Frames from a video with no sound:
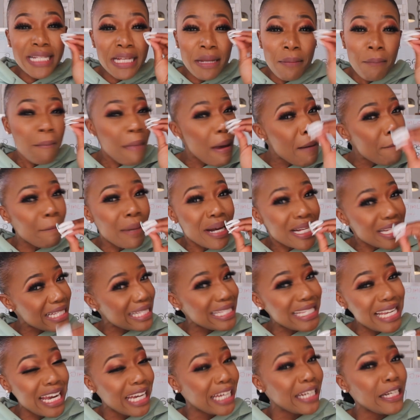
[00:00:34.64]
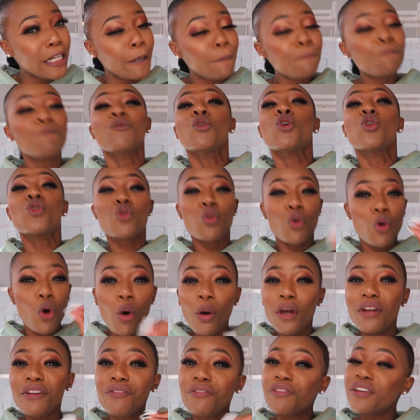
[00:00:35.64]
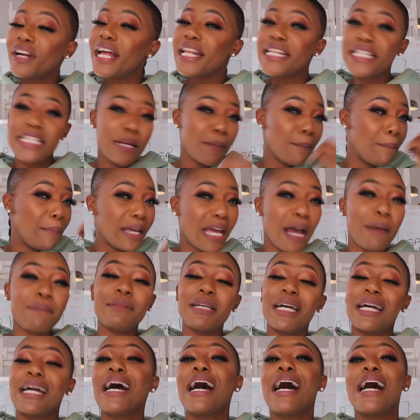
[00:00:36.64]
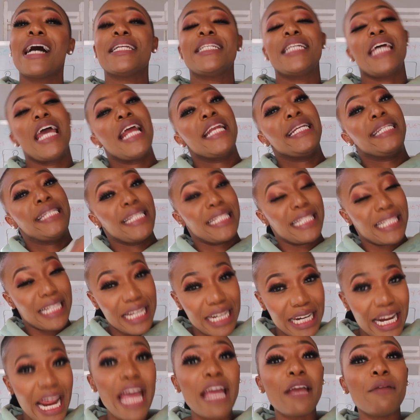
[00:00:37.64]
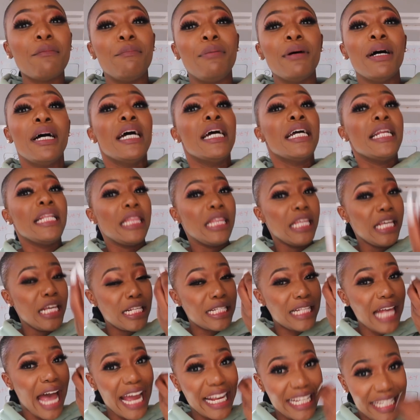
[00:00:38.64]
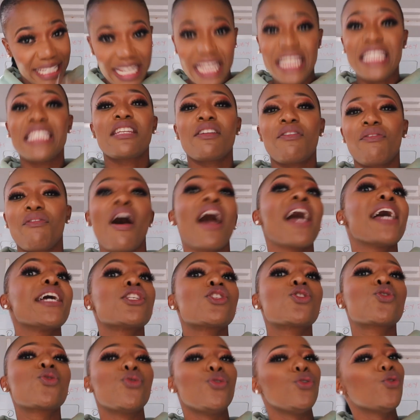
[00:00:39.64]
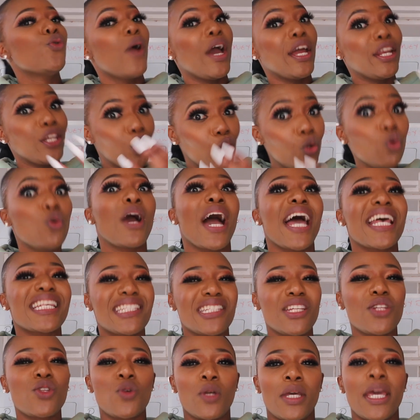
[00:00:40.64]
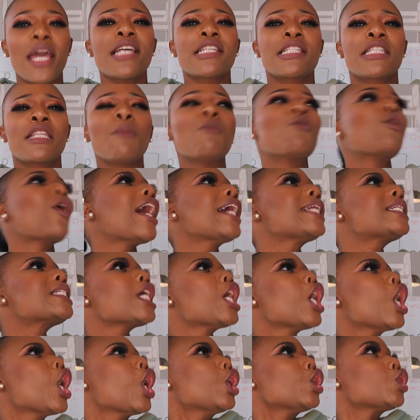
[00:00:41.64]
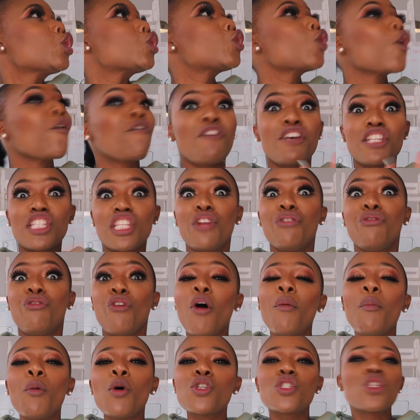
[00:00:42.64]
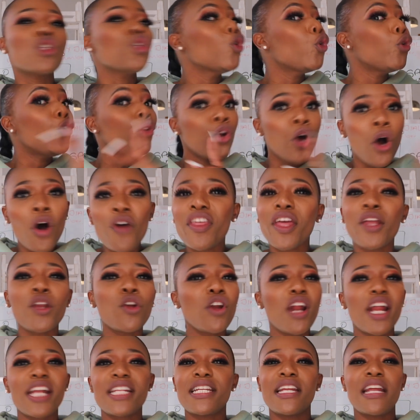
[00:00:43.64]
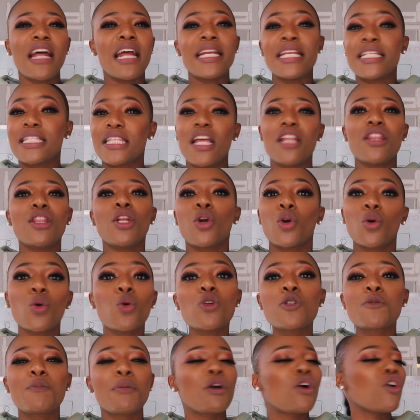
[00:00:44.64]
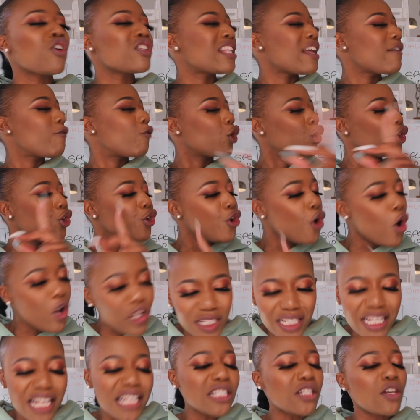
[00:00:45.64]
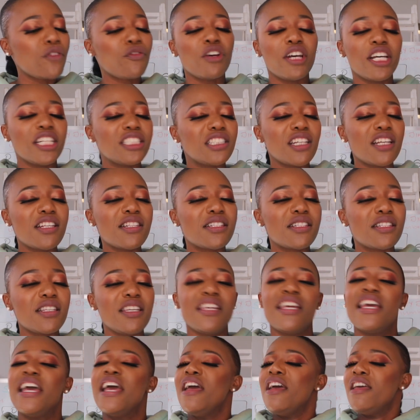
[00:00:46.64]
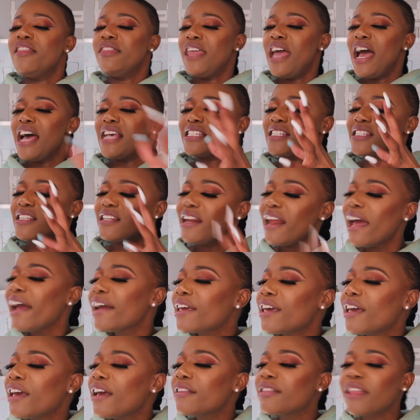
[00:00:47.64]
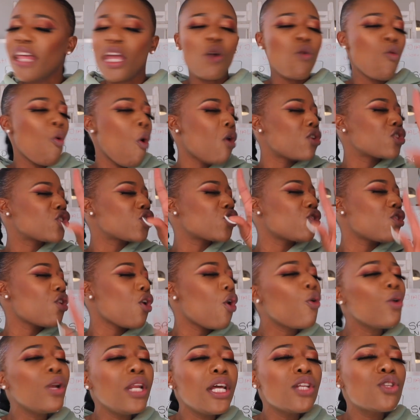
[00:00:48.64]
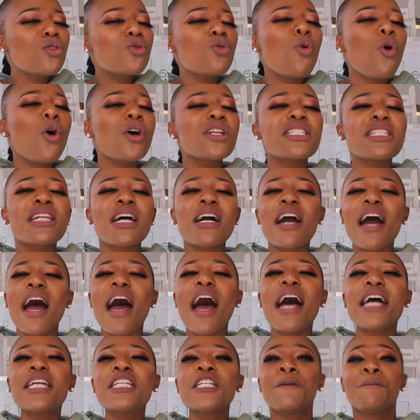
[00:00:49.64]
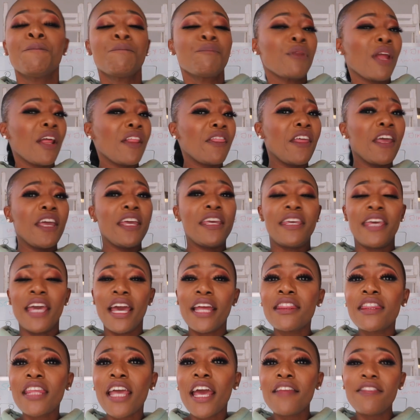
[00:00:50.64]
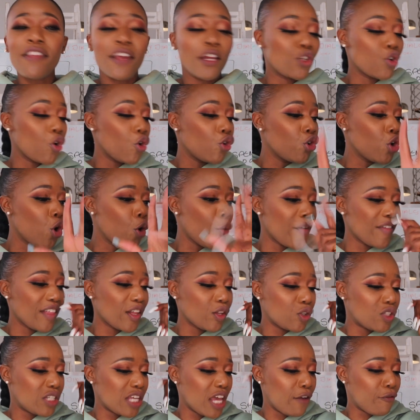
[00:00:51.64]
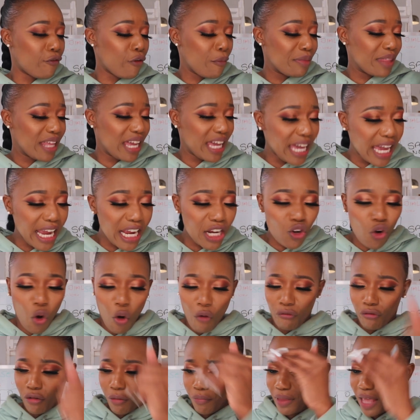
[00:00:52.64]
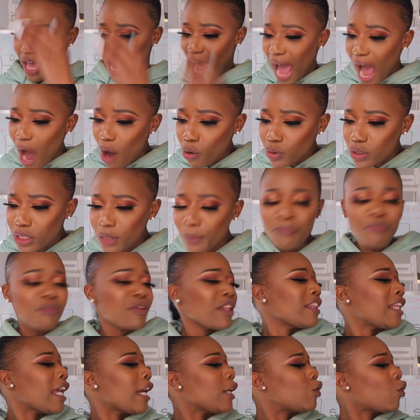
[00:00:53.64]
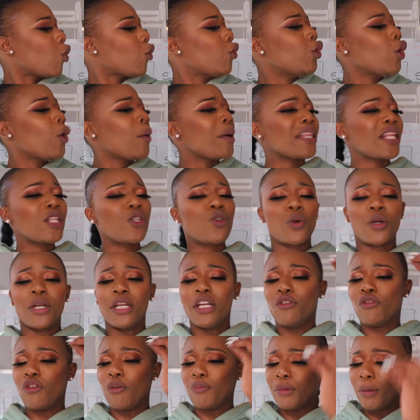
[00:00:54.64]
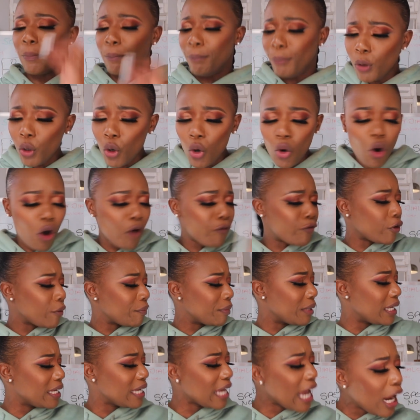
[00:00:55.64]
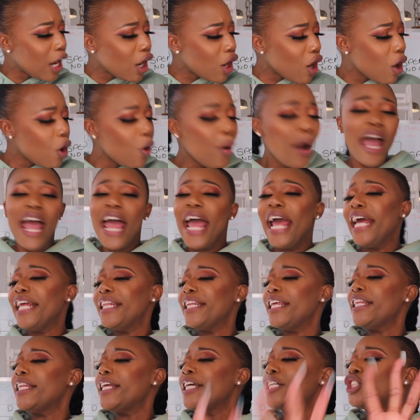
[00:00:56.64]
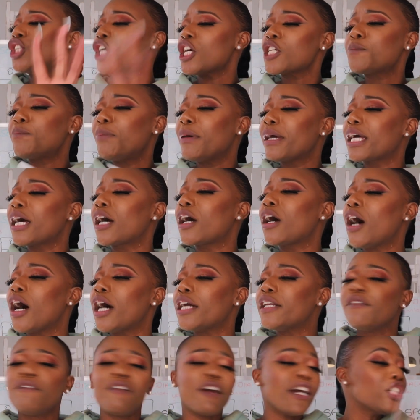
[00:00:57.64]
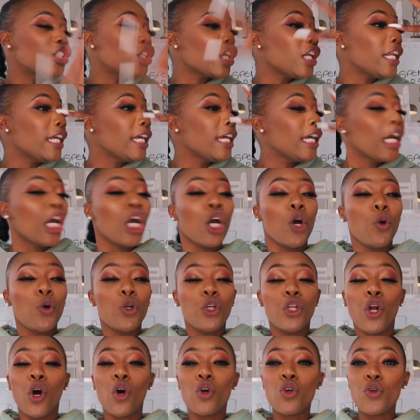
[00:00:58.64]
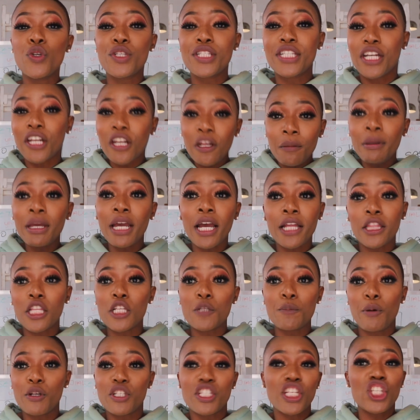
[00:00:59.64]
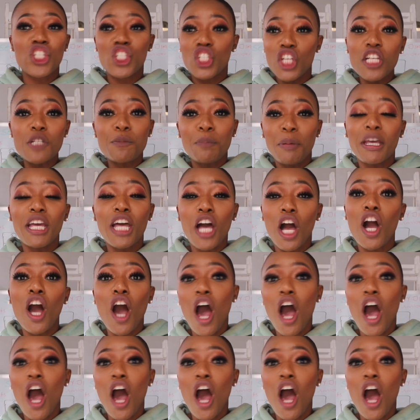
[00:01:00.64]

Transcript: team member's turn to go in front and pick up the card and describe these identifiers to you. And you guys need to guess them, right? So first and foremost, you know they don't understand the rules because they've got no sense of urgency. They are slacking. They walk slowly towards the card. They get there. They don't know whether to take from the in or from the out. They don't know whether to read from the blue or from the yellow. And then they just pick a card. Eventually, you know, you're screaming at this person, just pick